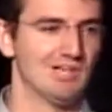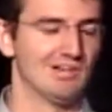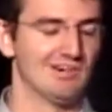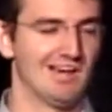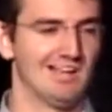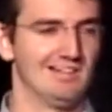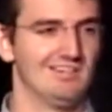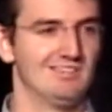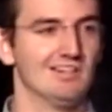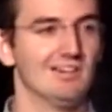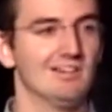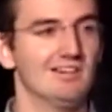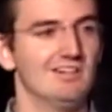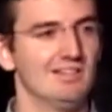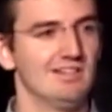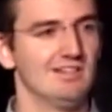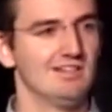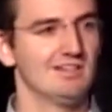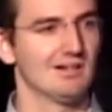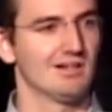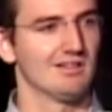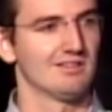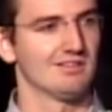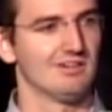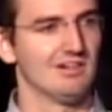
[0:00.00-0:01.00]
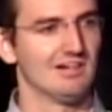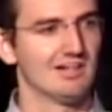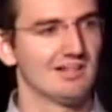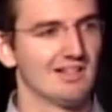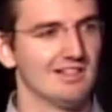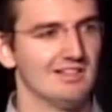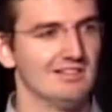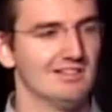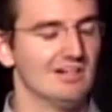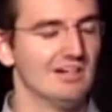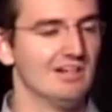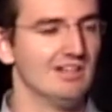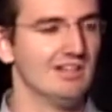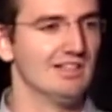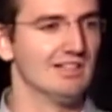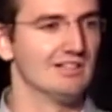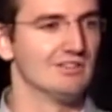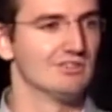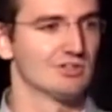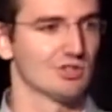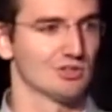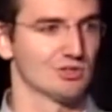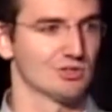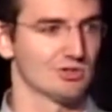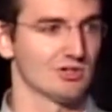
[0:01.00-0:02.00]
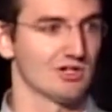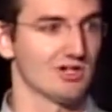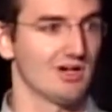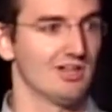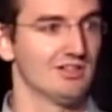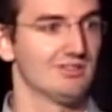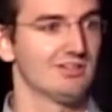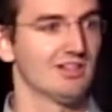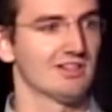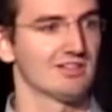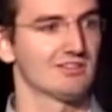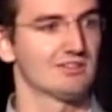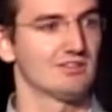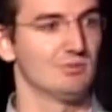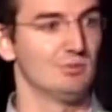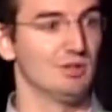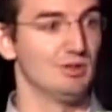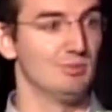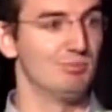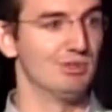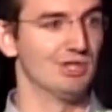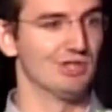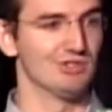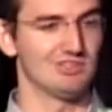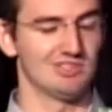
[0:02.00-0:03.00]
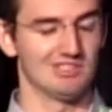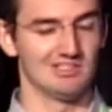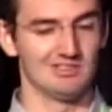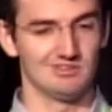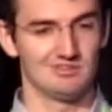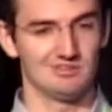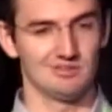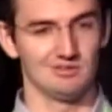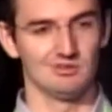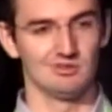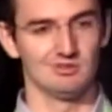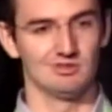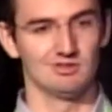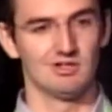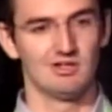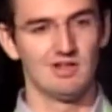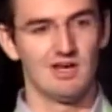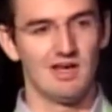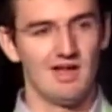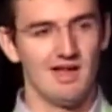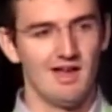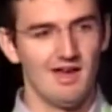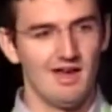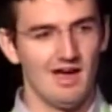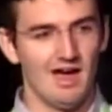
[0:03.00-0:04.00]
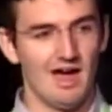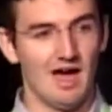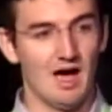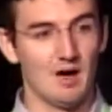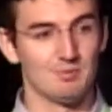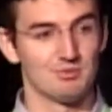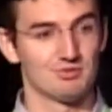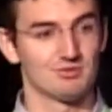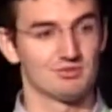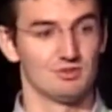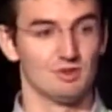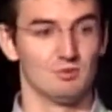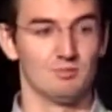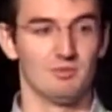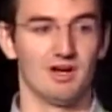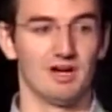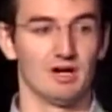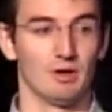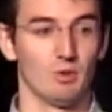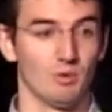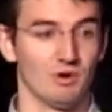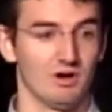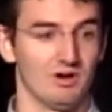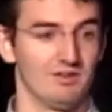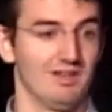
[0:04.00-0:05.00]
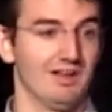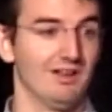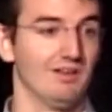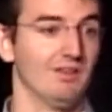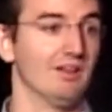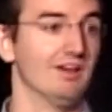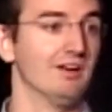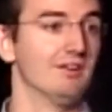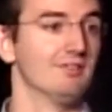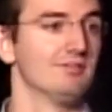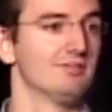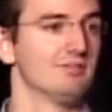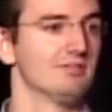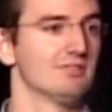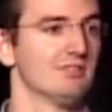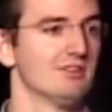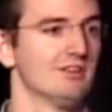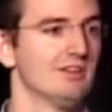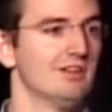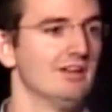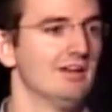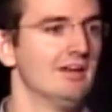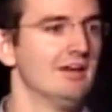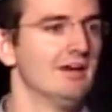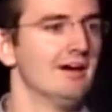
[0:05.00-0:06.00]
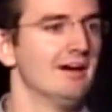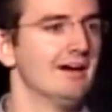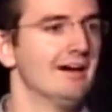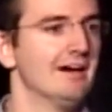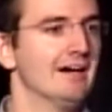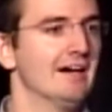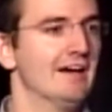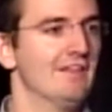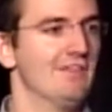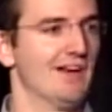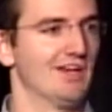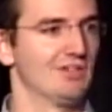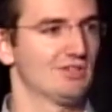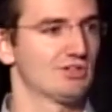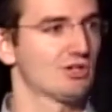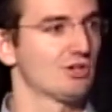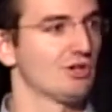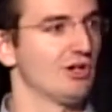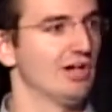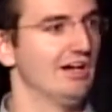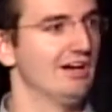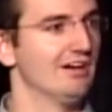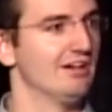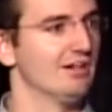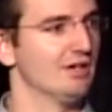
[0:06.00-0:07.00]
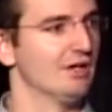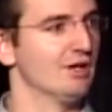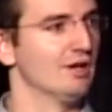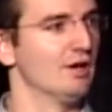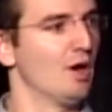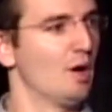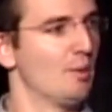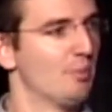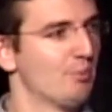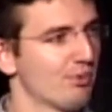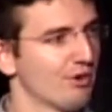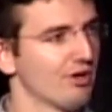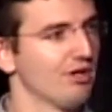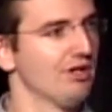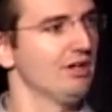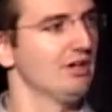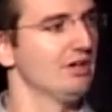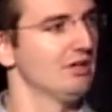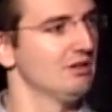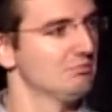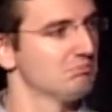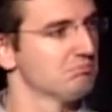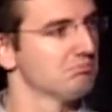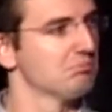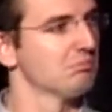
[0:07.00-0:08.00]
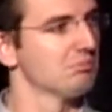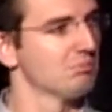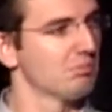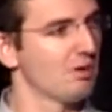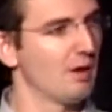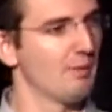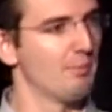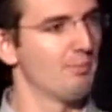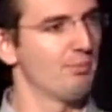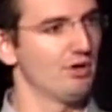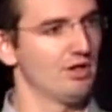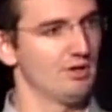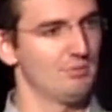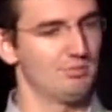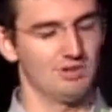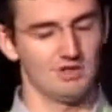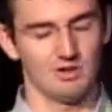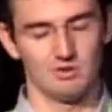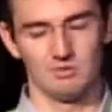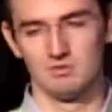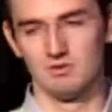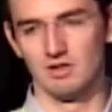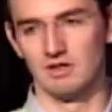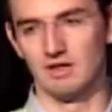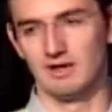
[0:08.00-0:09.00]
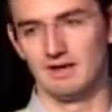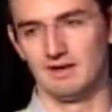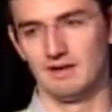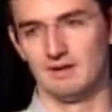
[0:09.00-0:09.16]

identity, authentic identity and social context to be built into apps no matter where they live. And that's created a pretty big